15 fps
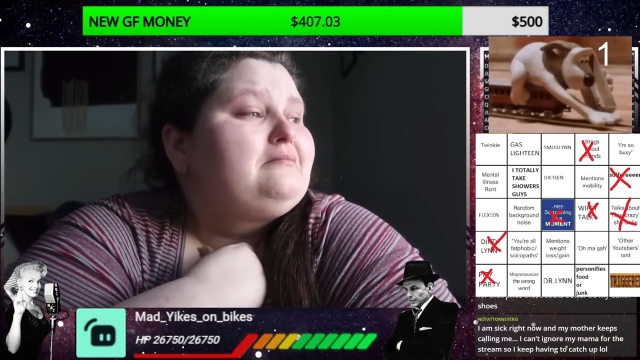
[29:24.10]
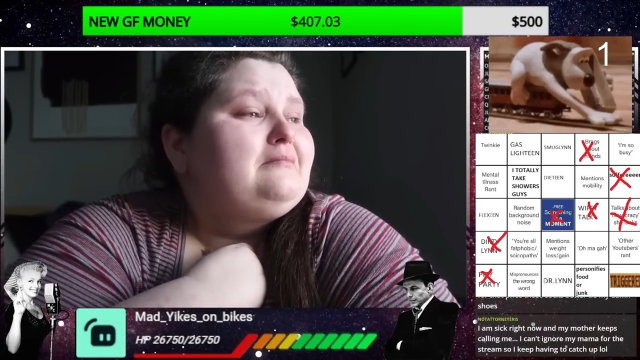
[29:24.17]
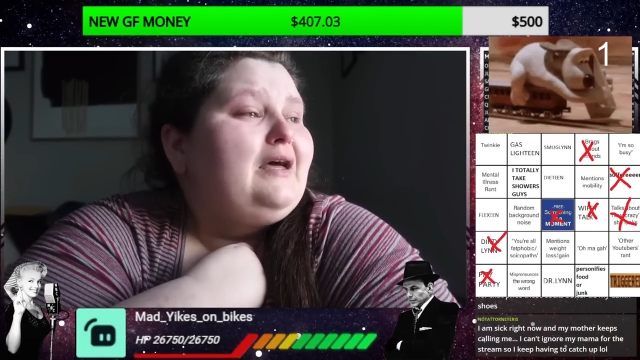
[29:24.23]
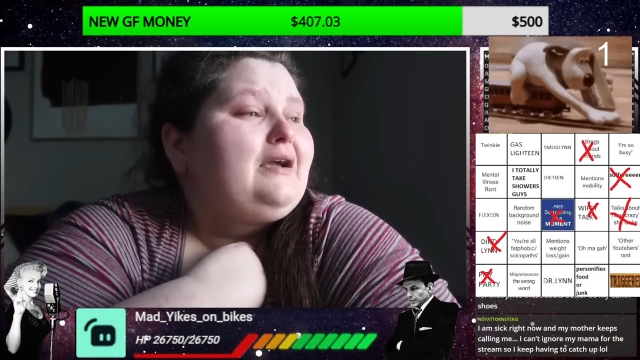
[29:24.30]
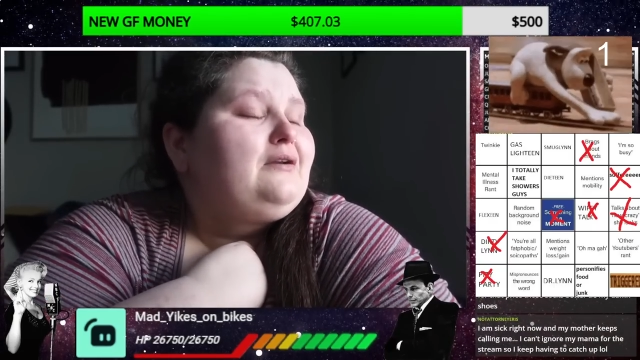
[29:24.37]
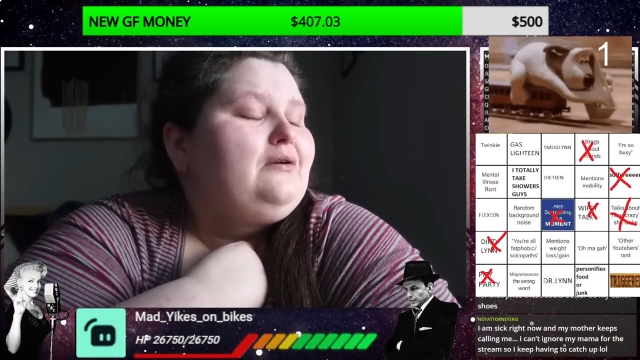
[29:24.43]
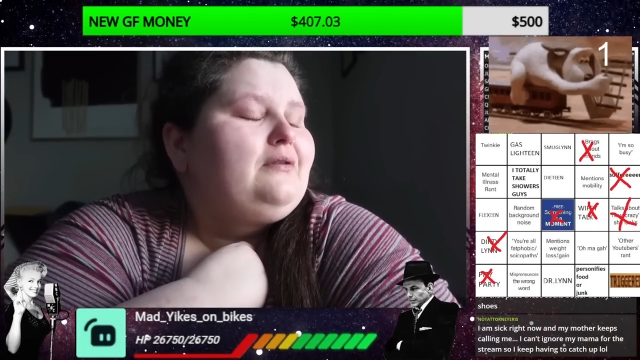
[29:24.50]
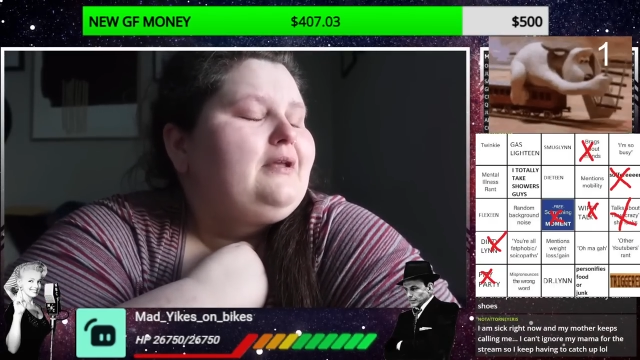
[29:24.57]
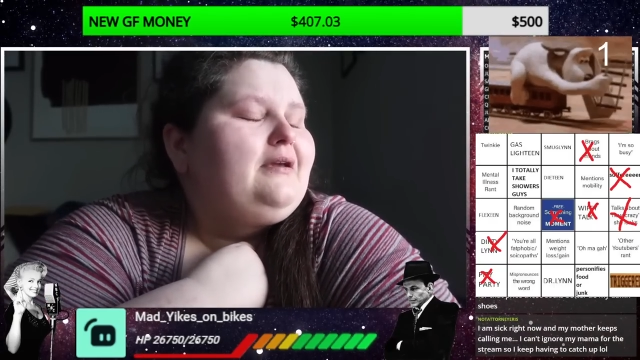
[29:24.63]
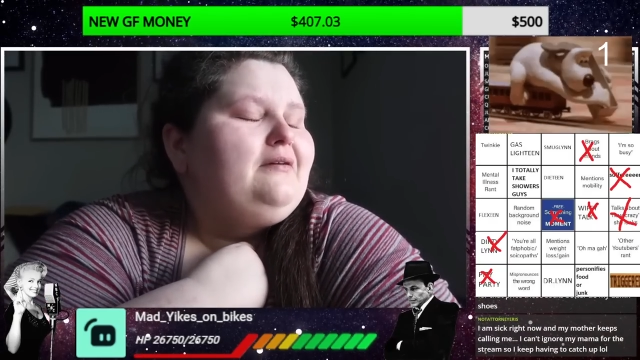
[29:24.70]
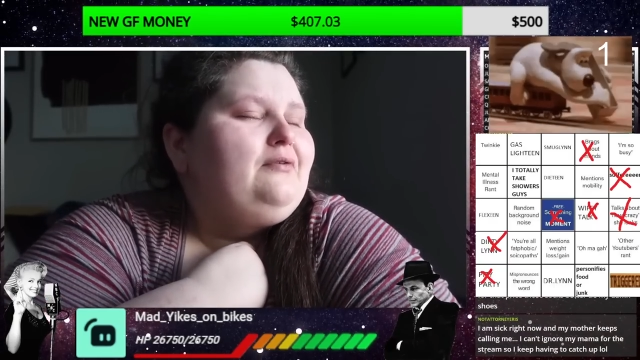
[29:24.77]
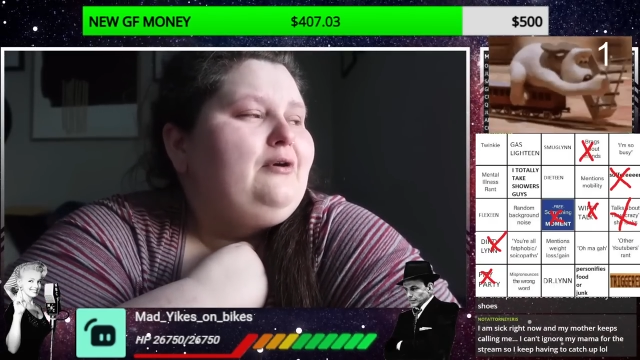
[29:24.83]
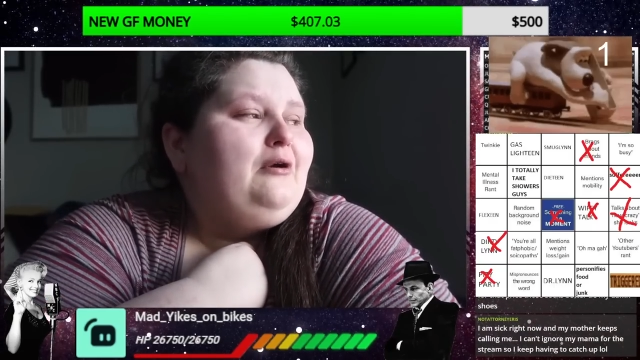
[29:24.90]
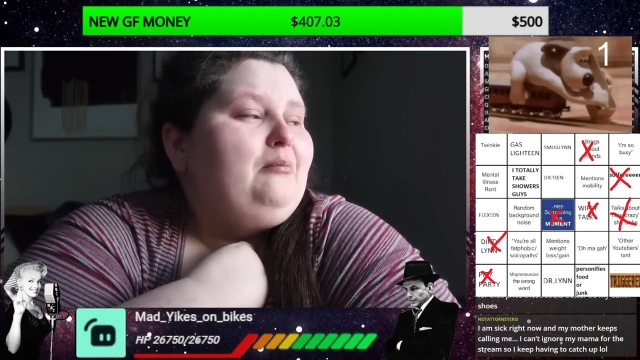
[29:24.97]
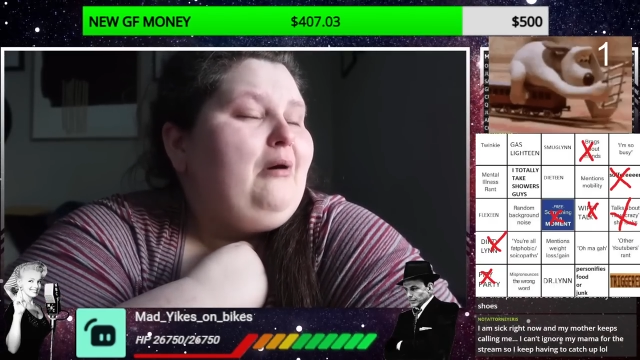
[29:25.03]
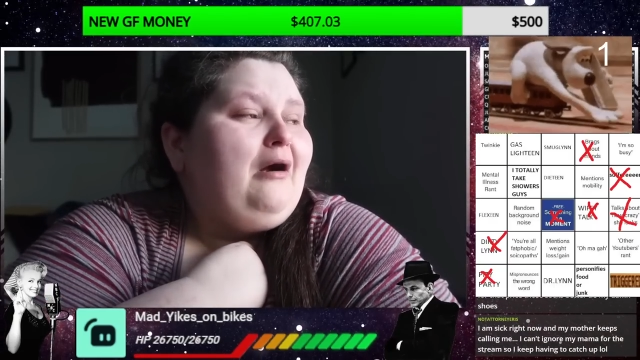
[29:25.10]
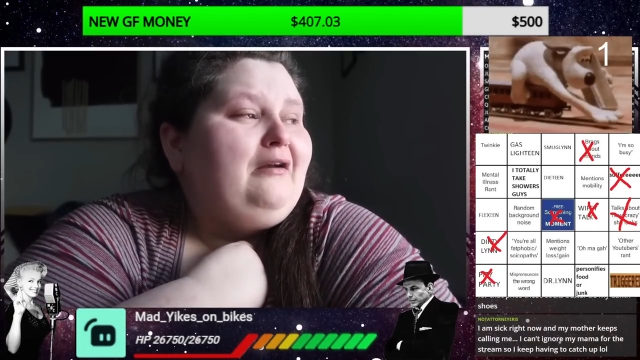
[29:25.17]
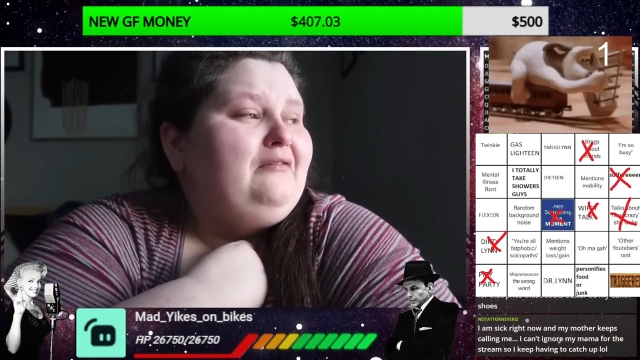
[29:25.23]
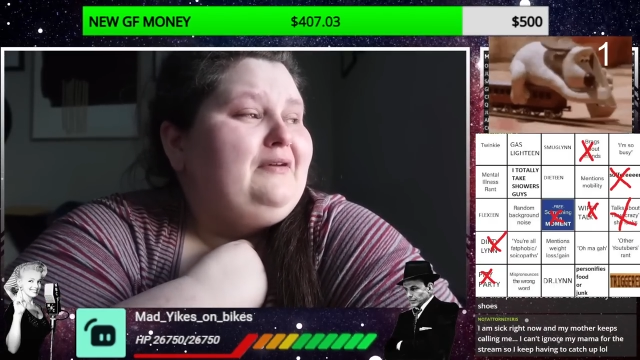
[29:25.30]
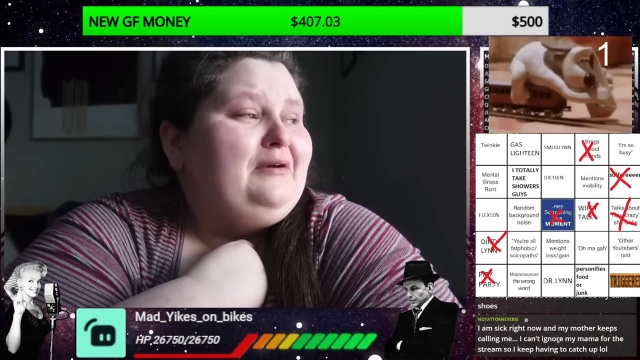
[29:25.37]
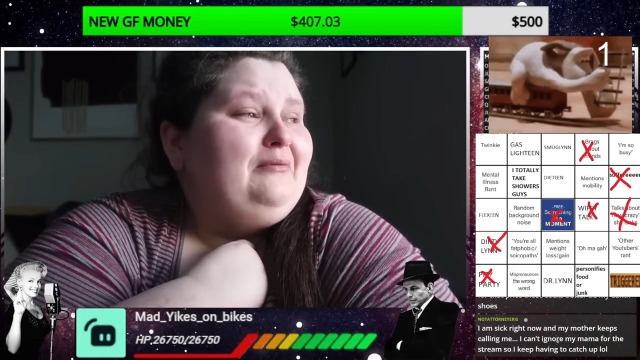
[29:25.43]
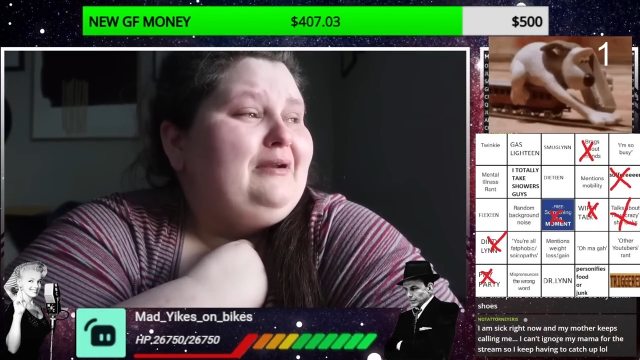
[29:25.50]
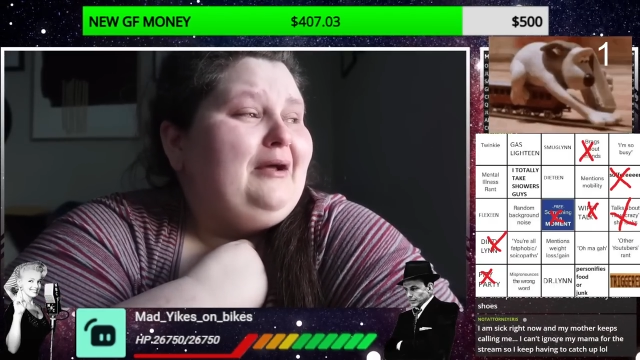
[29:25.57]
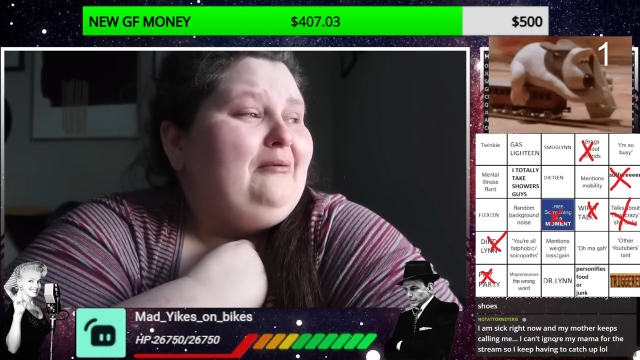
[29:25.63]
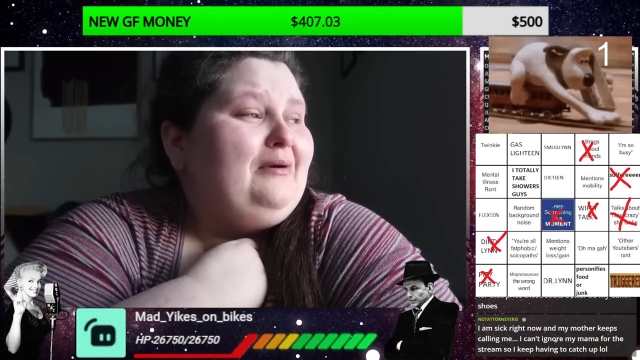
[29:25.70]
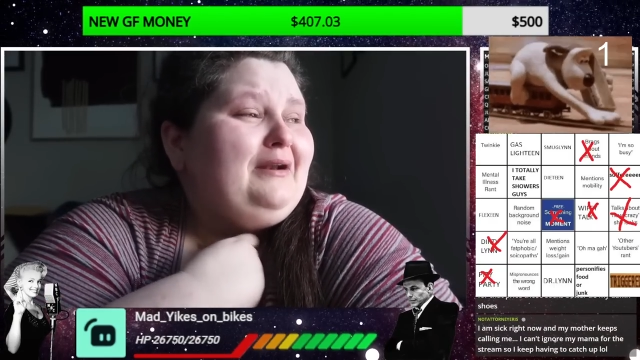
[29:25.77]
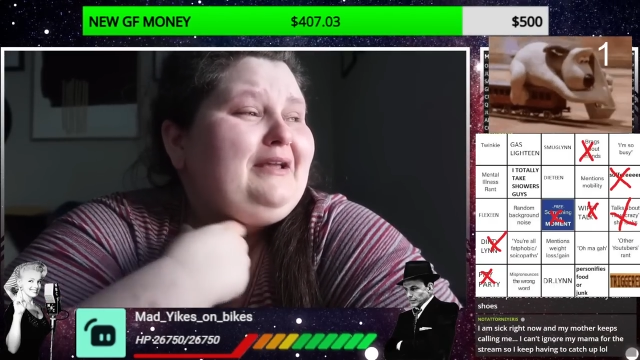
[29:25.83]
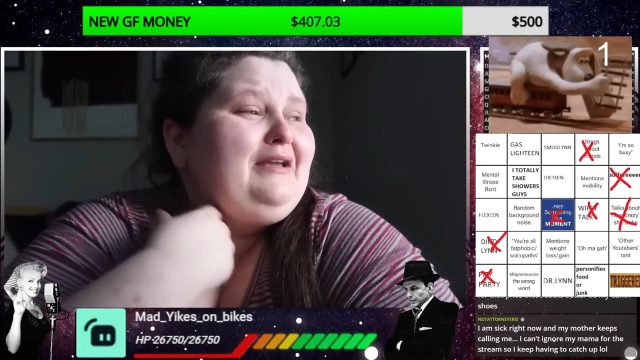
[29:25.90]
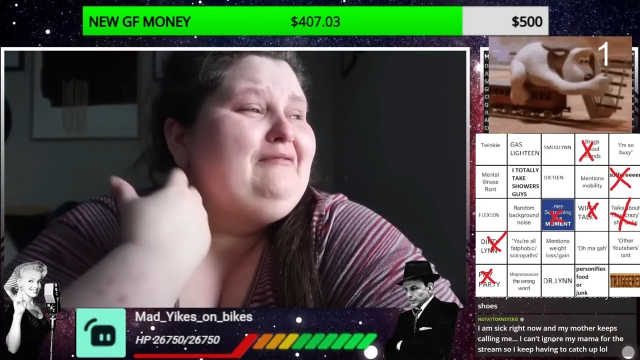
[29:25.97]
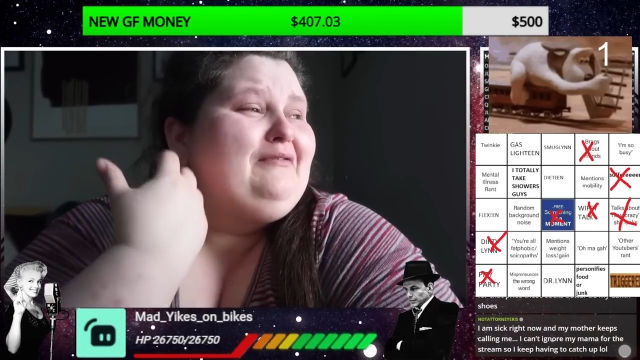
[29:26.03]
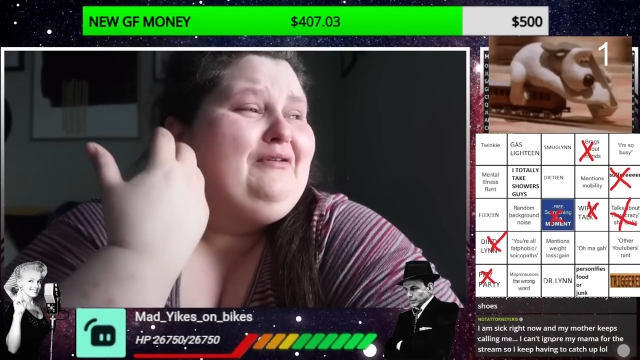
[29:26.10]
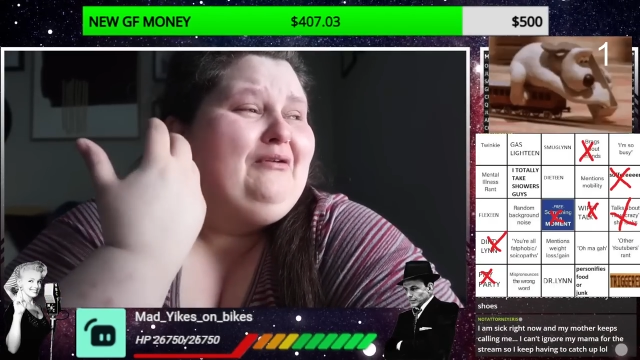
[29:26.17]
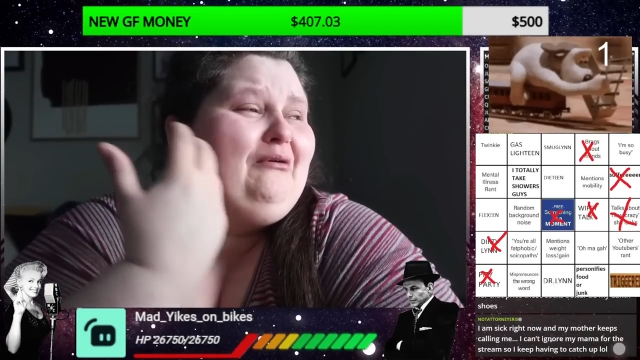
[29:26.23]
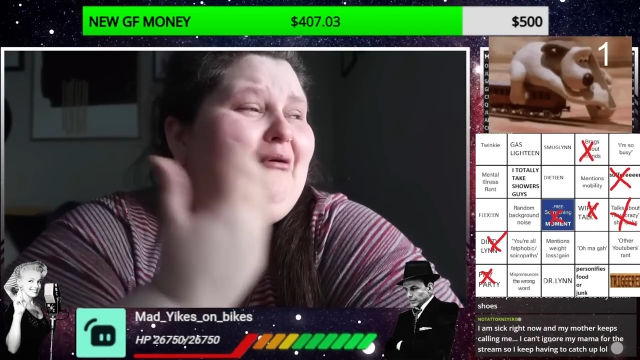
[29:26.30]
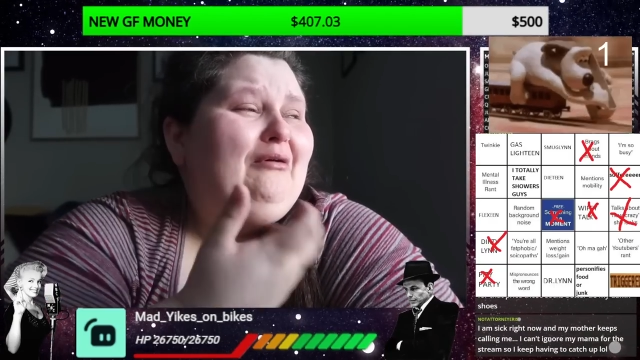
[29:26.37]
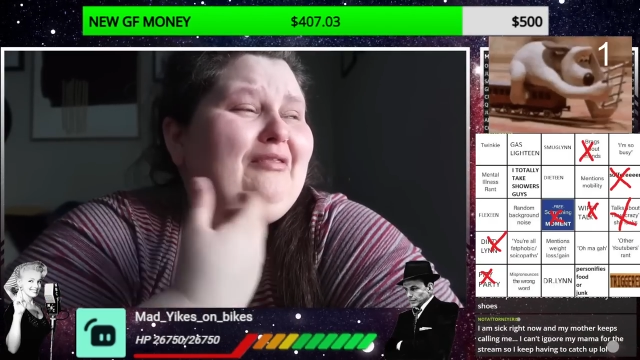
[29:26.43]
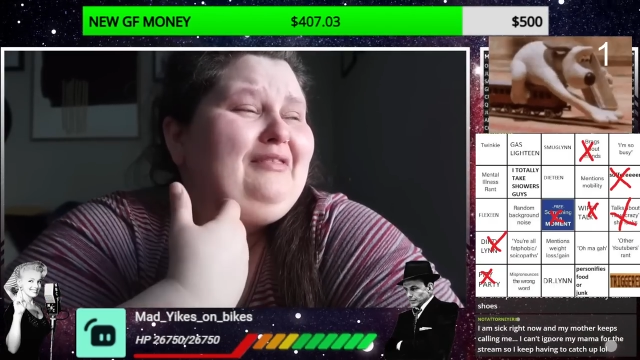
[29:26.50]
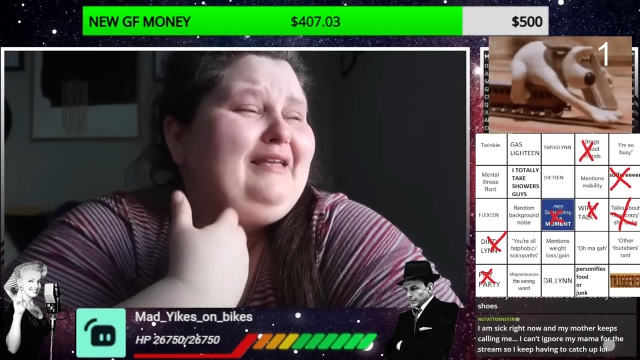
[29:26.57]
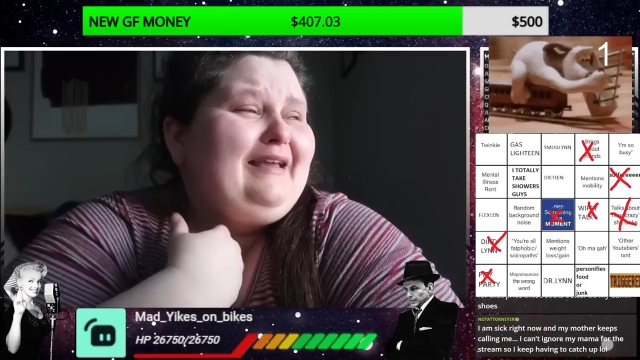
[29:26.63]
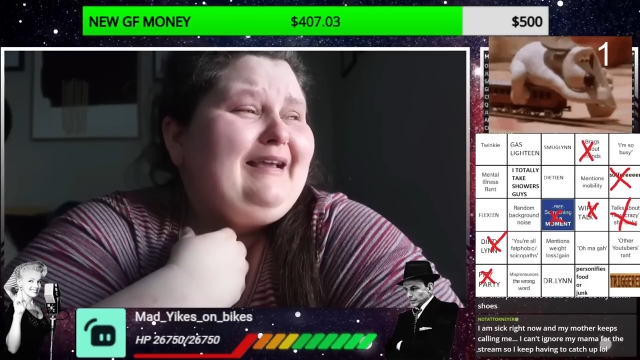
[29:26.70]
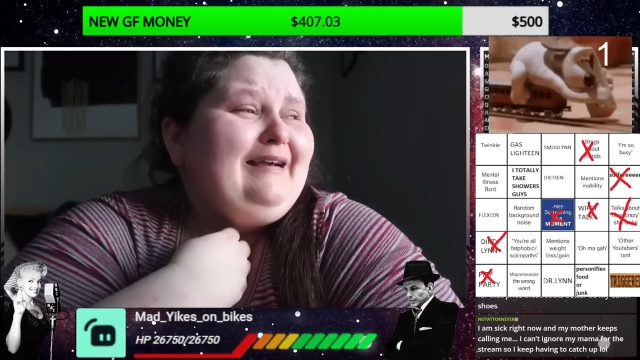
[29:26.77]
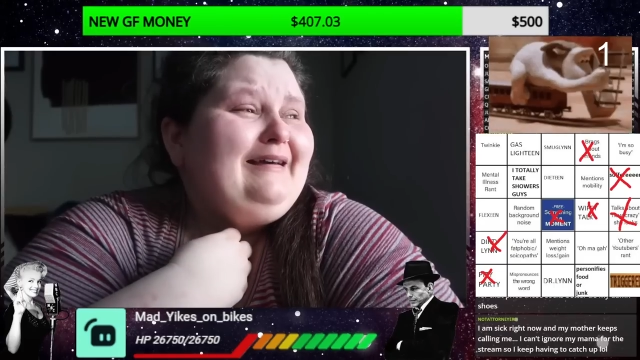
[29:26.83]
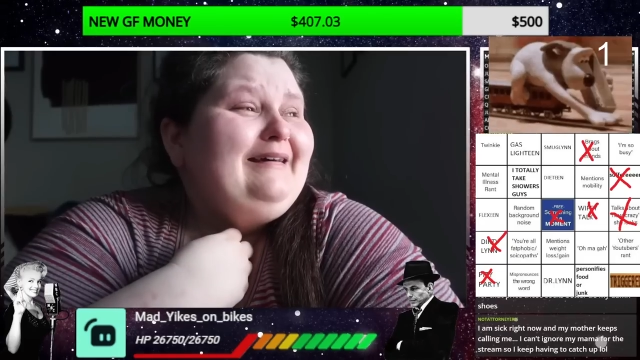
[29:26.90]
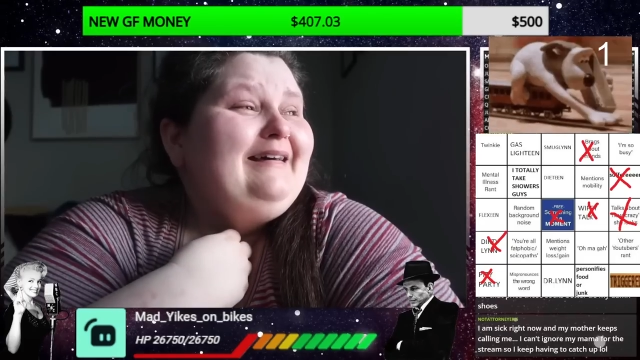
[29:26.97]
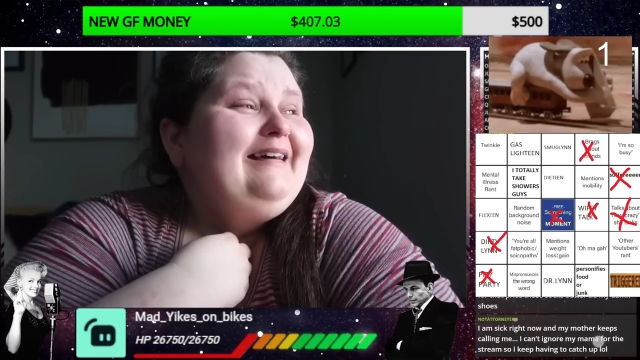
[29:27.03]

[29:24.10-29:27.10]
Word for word: I could only give her a part of it when I want to give her the whole thing.